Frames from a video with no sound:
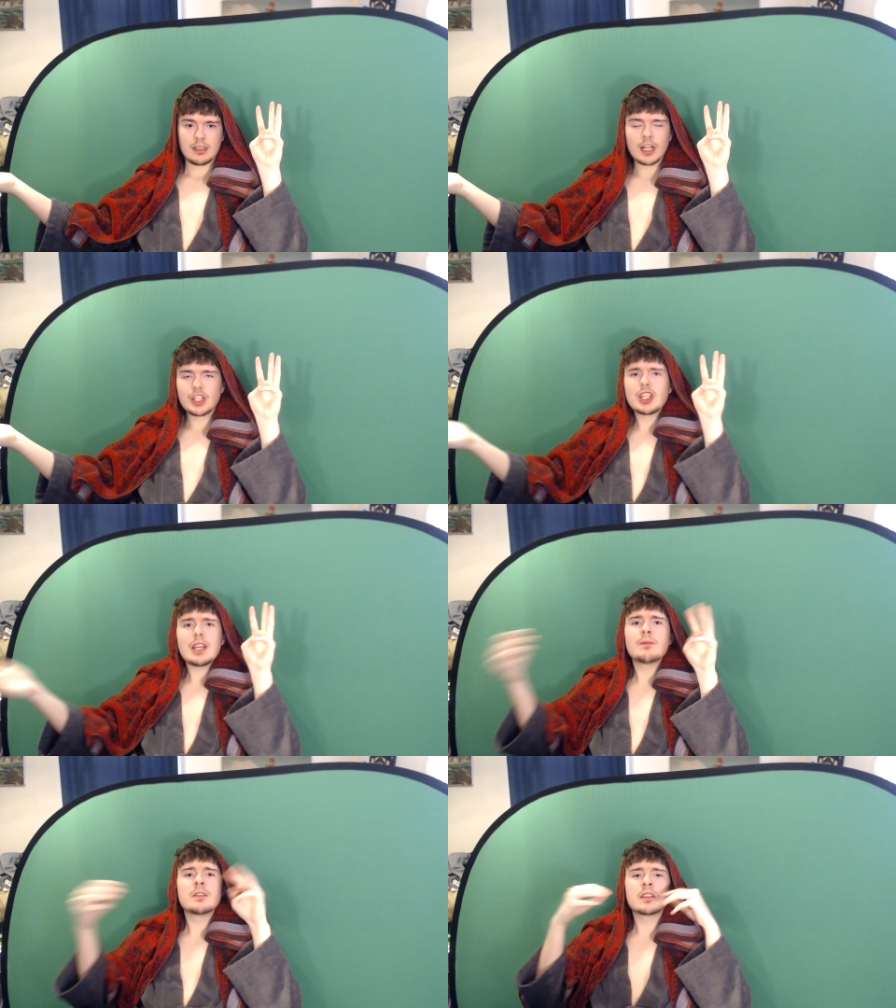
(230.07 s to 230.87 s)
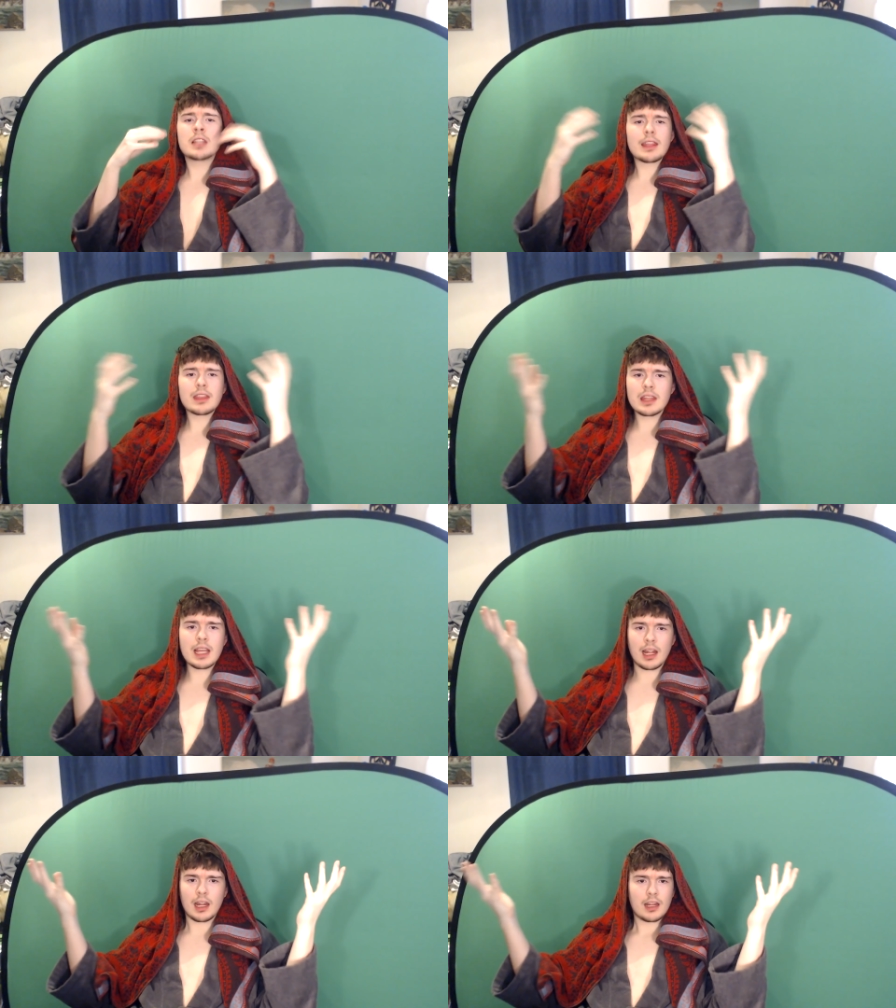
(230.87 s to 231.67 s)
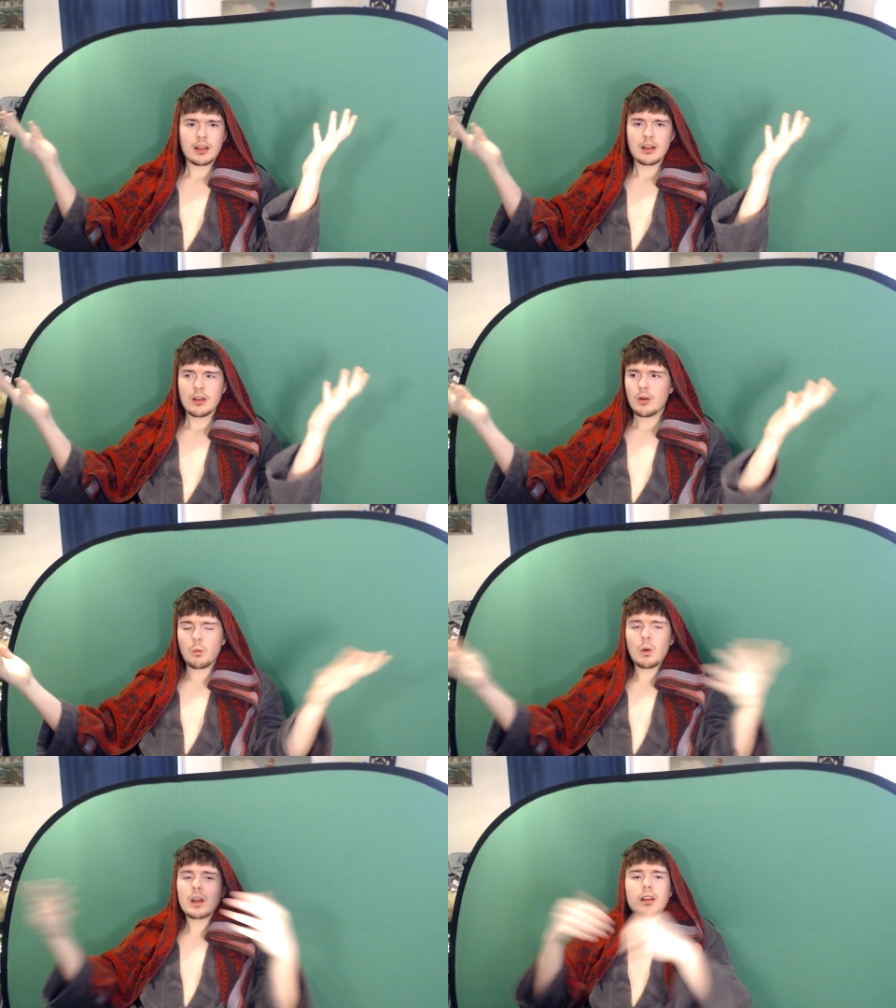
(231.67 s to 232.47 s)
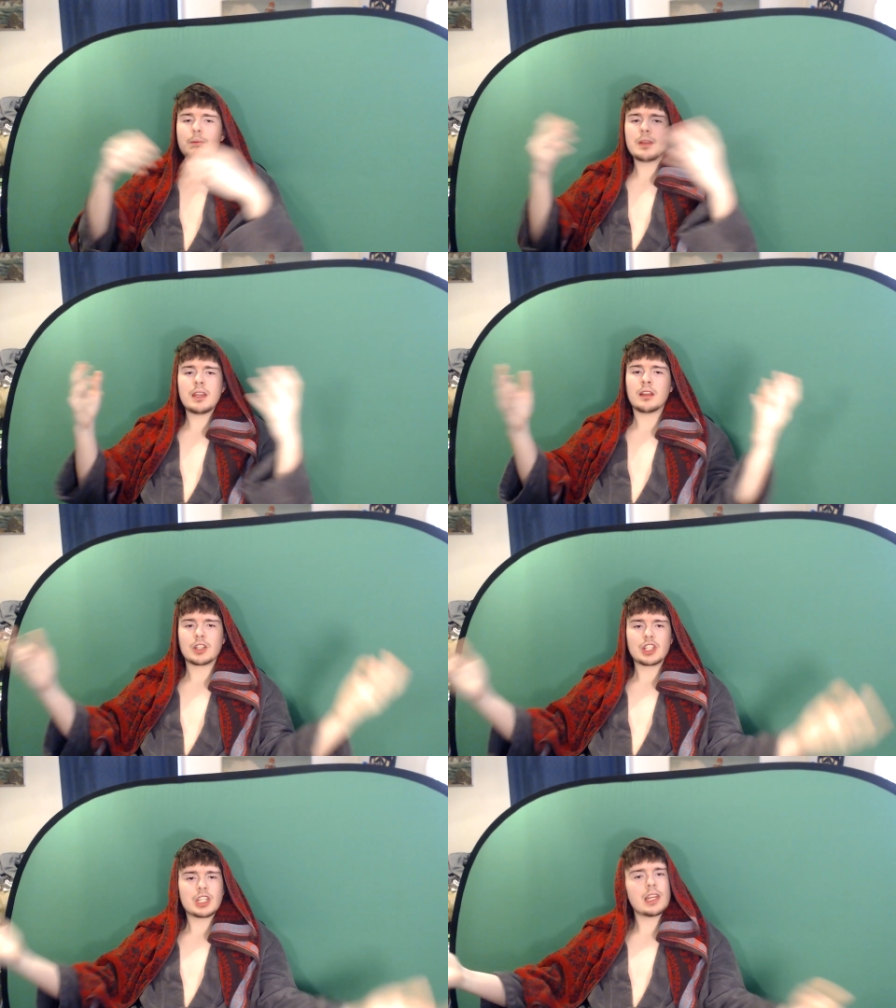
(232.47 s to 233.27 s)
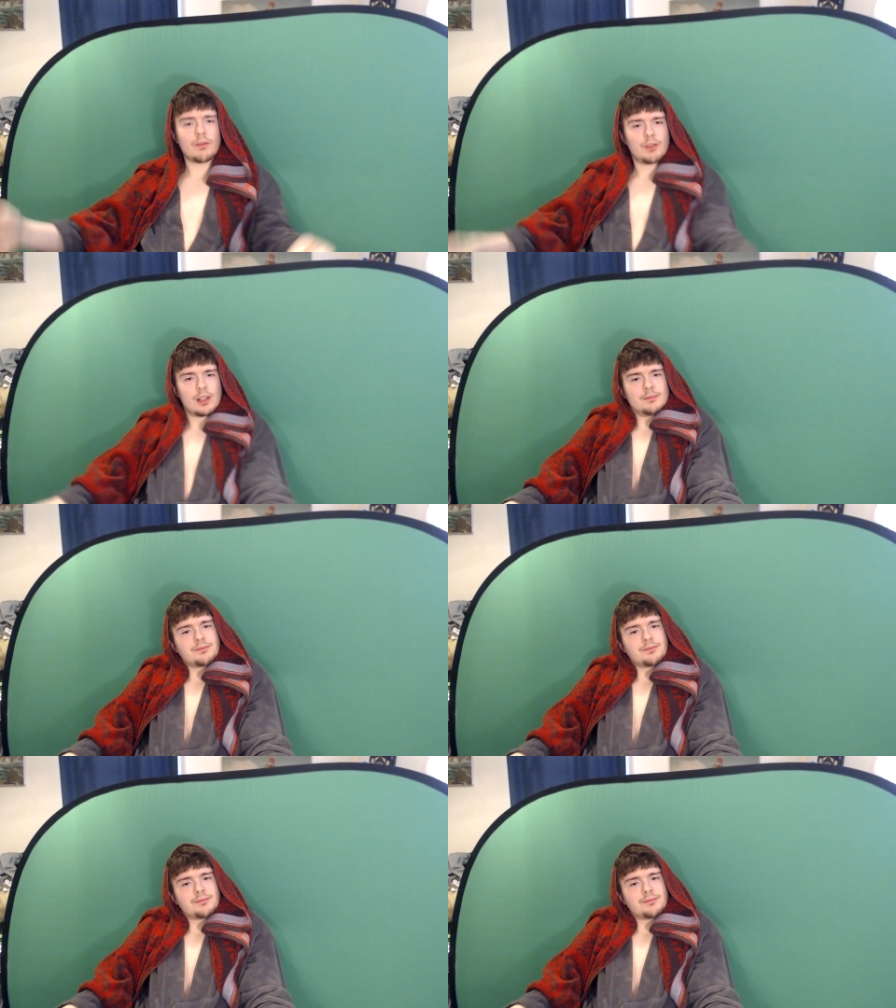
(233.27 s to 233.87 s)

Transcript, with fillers: Achieve nothing. What is being achieved?